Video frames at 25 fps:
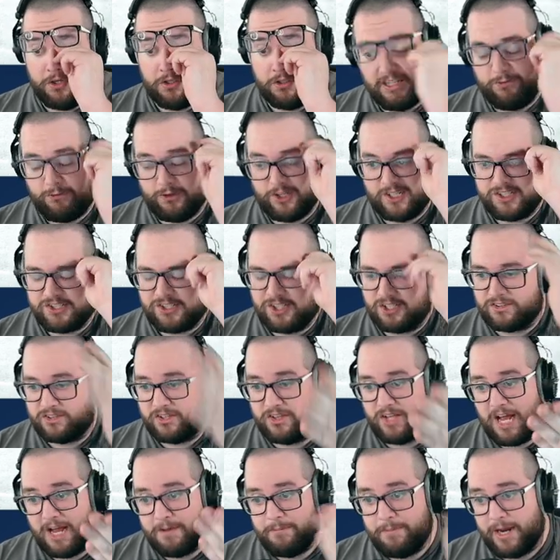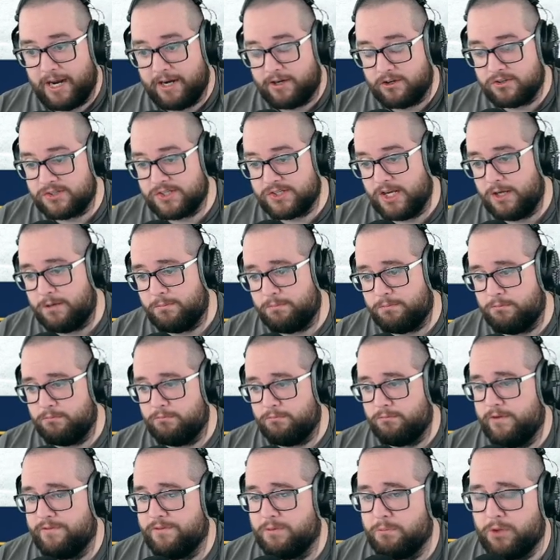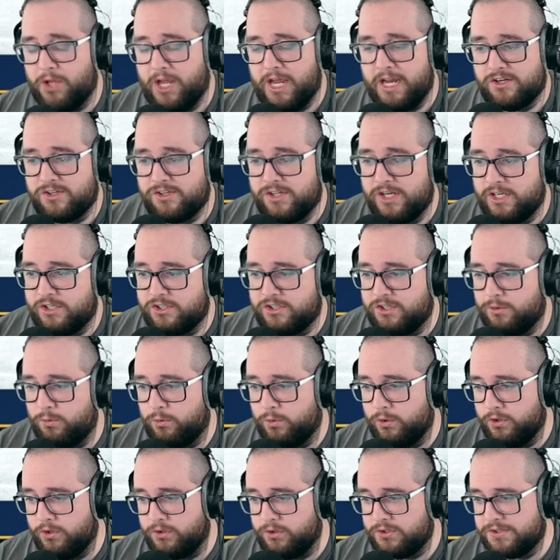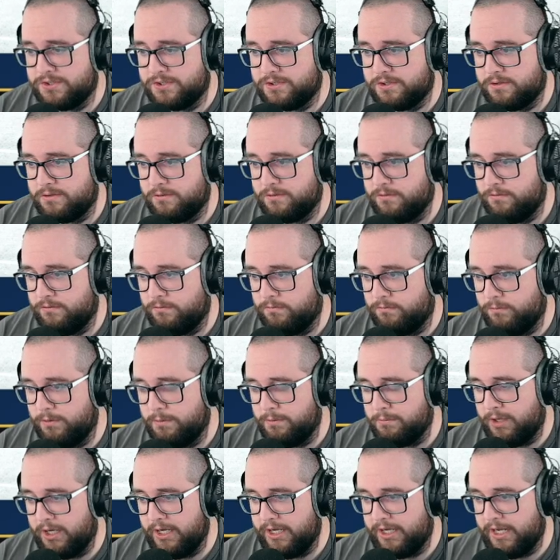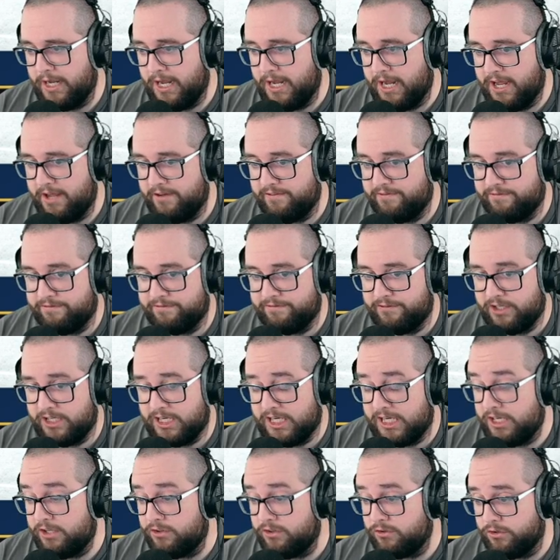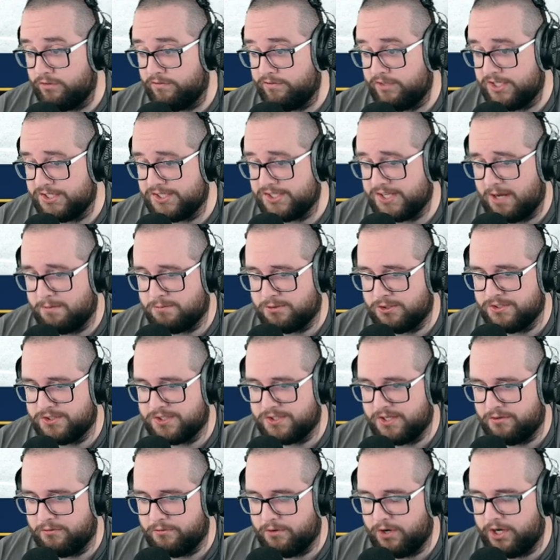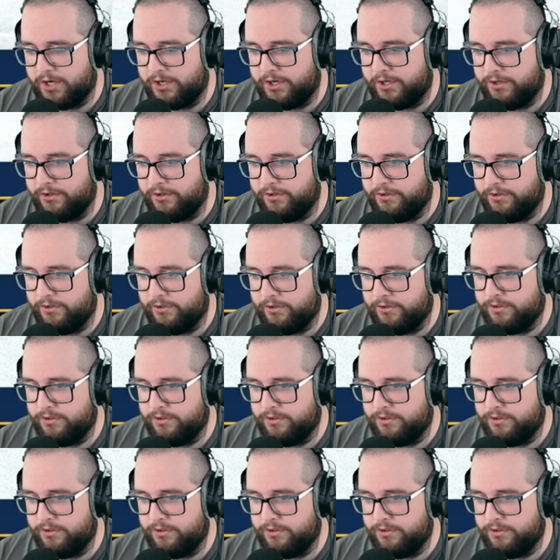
If we can suck the linebackers up, if the play action actually works, we might have either of these options on the right here.